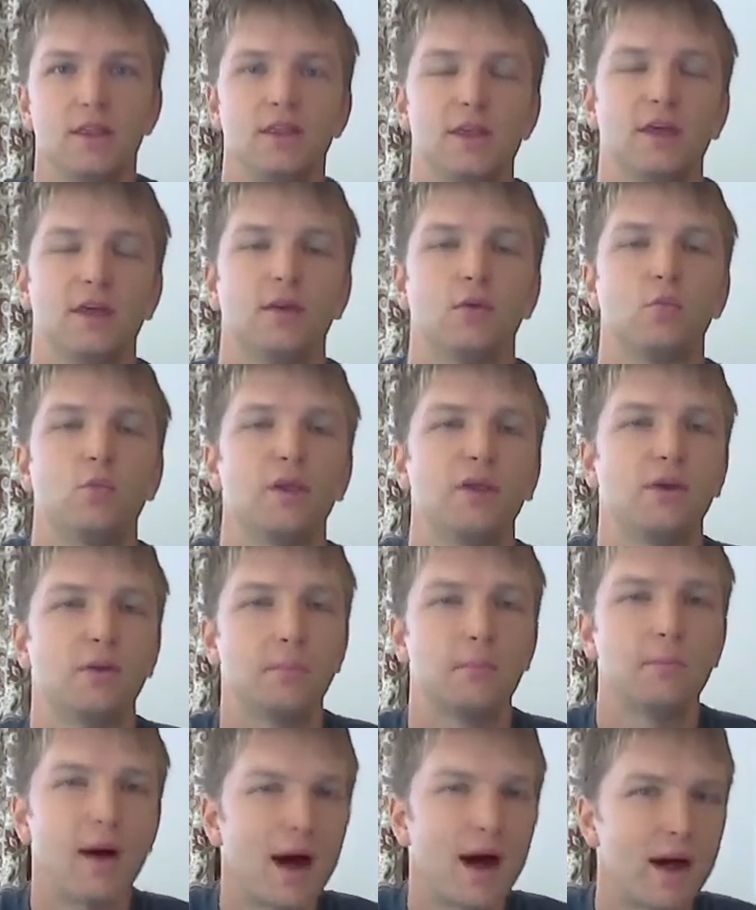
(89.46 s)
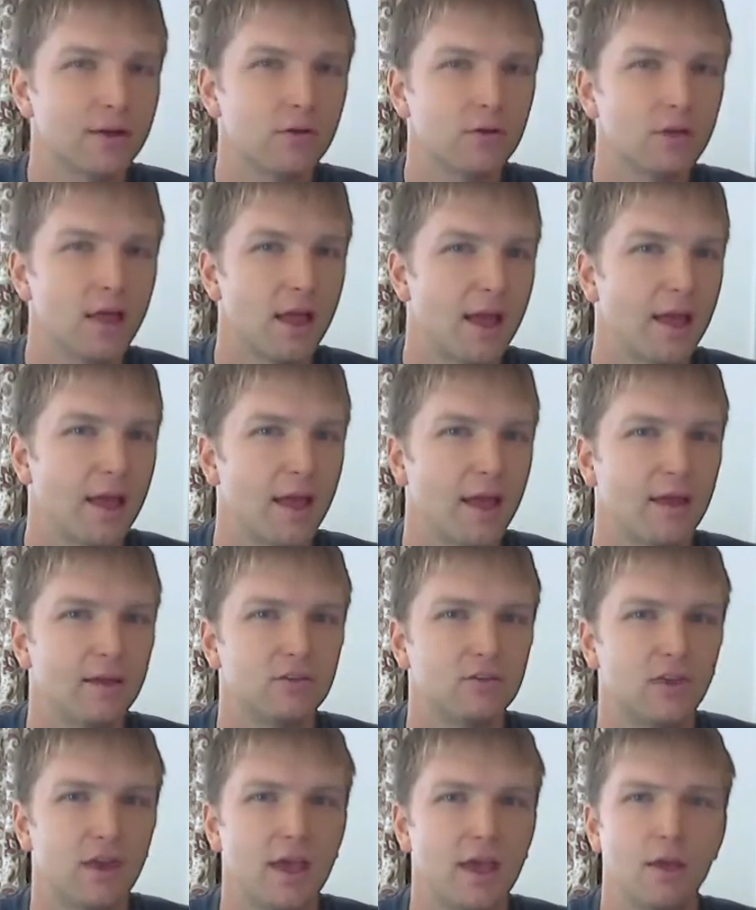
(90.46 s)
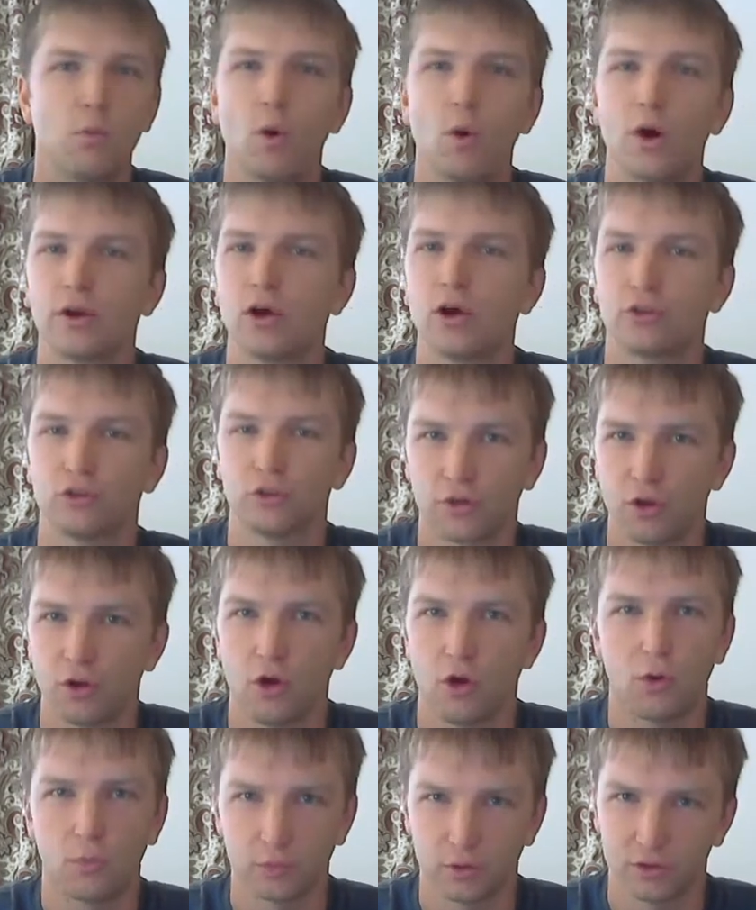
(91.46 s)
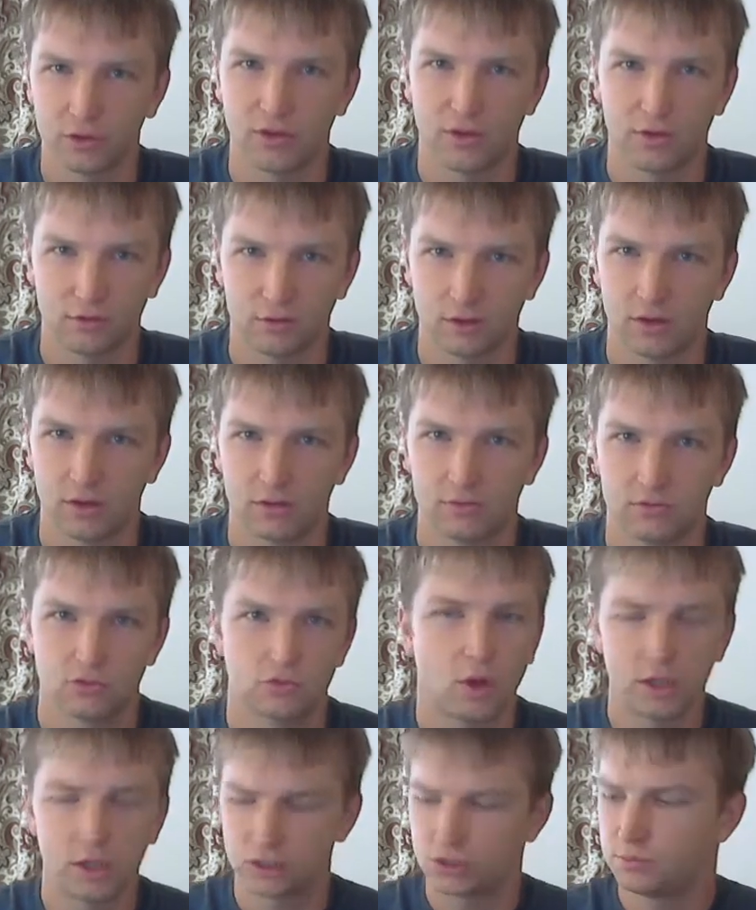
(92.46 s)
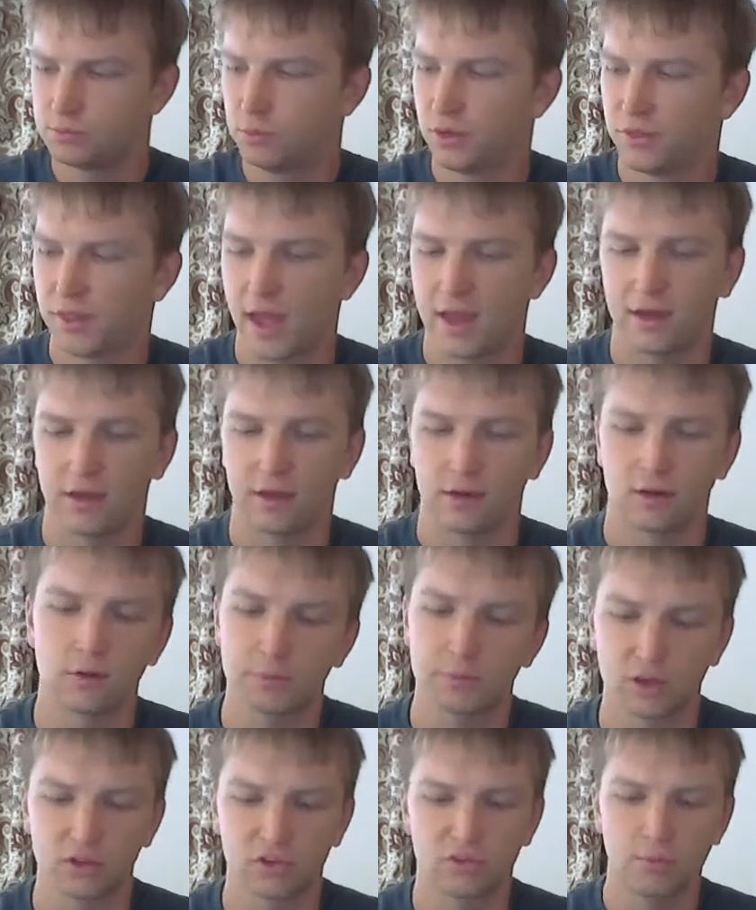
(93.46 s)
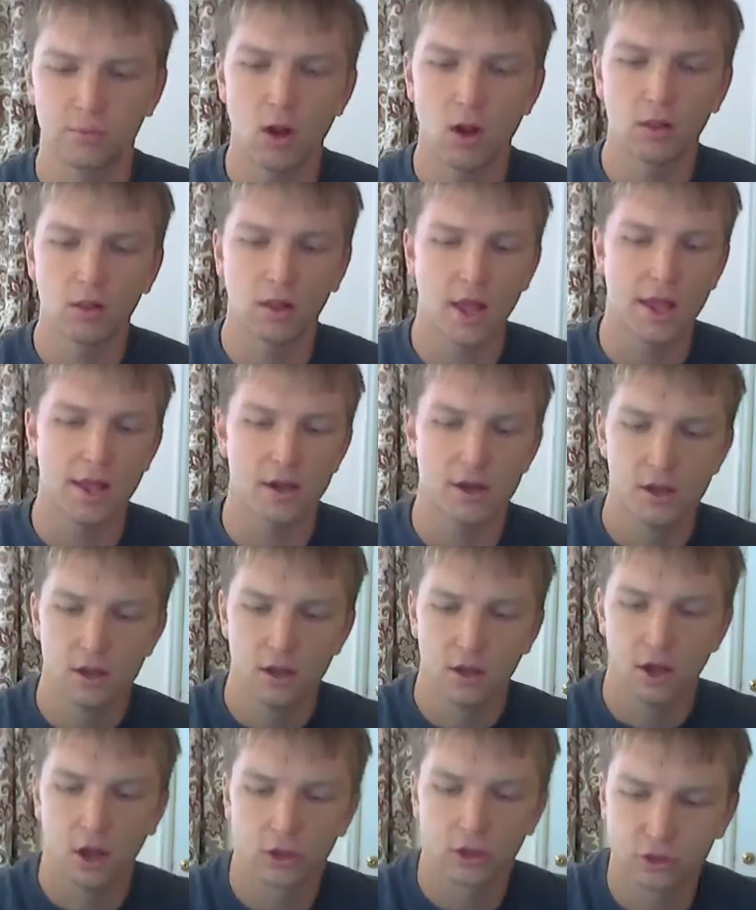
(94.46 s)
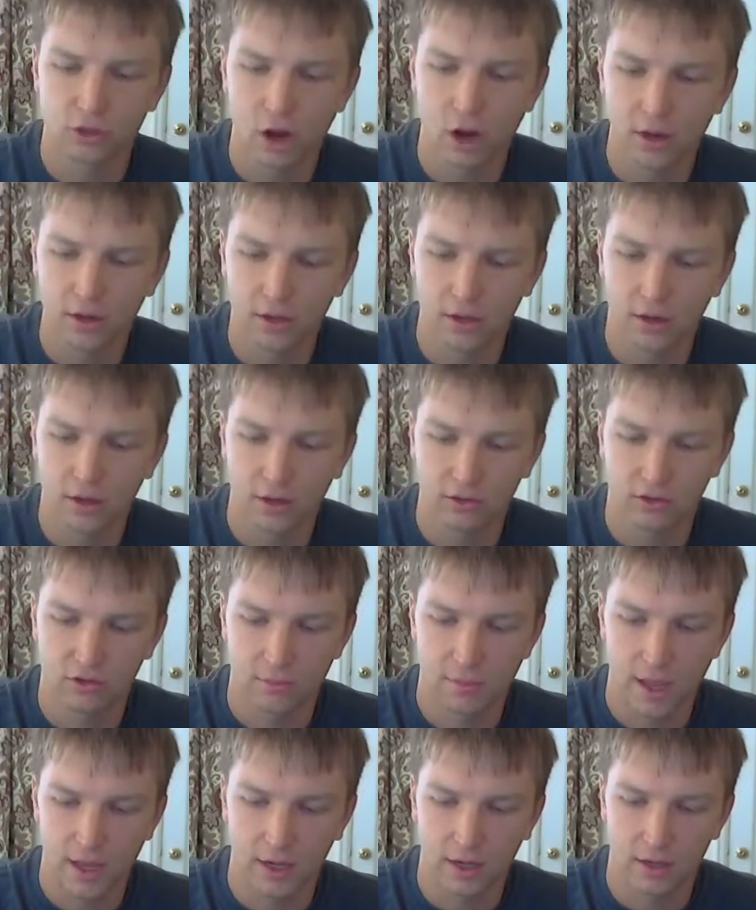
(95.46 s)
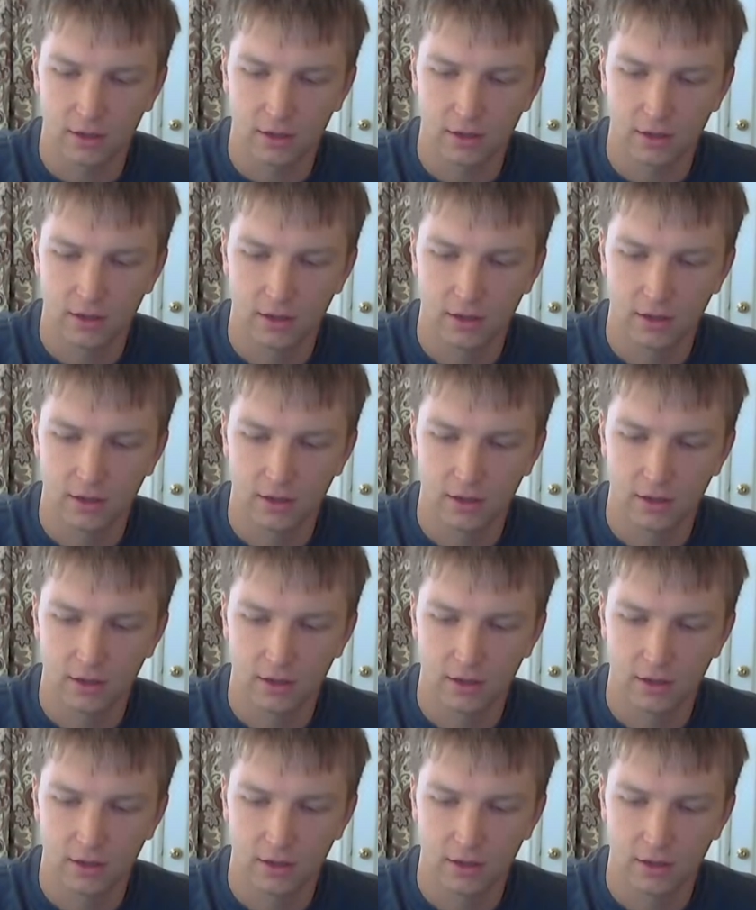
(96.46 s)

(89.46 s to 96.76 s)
that we could model as a 100 ohm resistor. So I'll just put that in. It'll be a small light. I'll draw it in our schematic.